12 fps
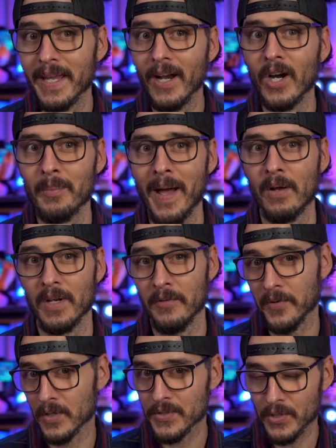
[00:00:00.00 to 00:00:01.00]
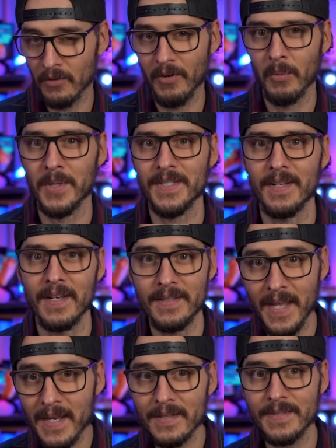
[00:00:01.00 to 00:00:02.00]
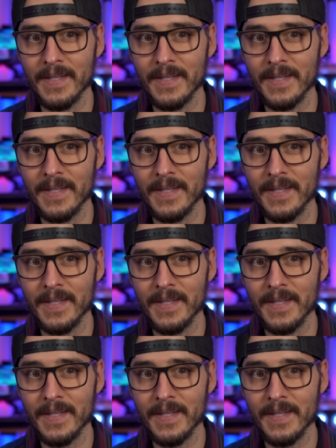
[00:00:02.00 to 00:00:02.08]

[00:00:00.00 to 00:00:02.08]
care about if your server was in a data